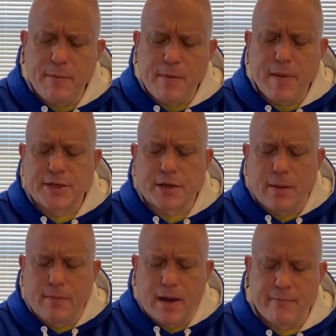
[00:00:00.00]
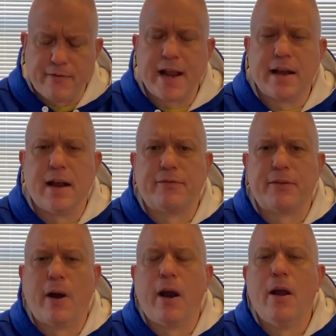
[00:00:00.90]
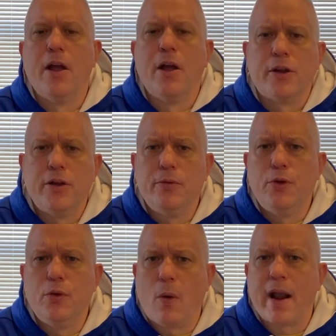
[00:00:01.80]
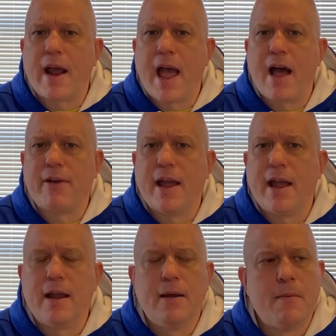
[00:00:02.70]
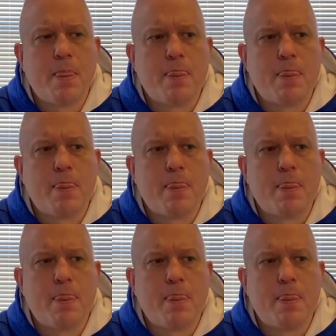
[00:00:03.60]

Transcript: let me make sure I'm vague enough to where you want to have a